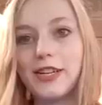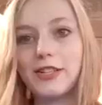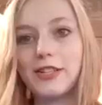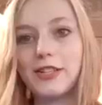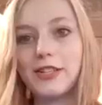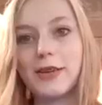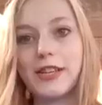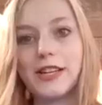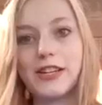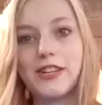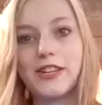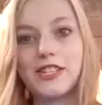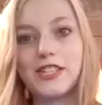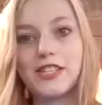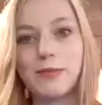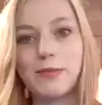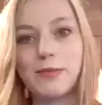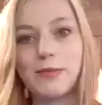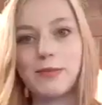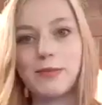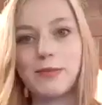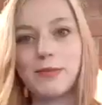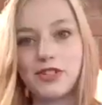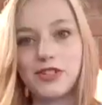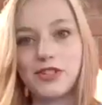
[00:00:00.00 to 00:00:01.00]
speaking of jammy
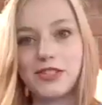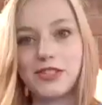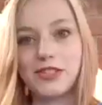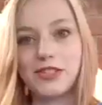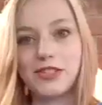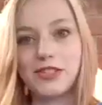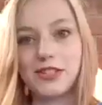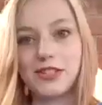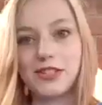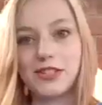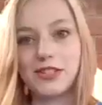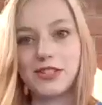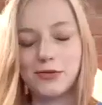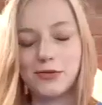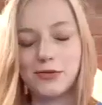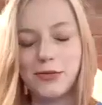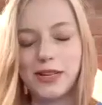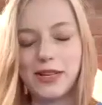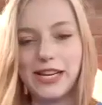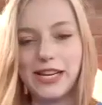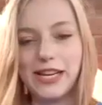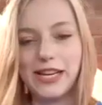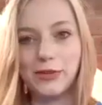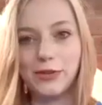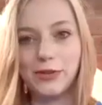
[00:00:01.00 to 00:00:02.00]
dodgers, I took mini
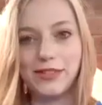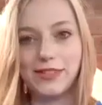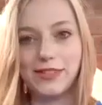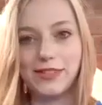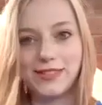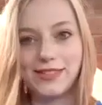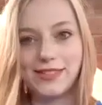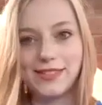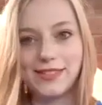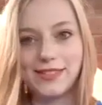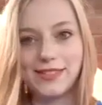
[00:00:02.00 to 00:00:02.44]
ones.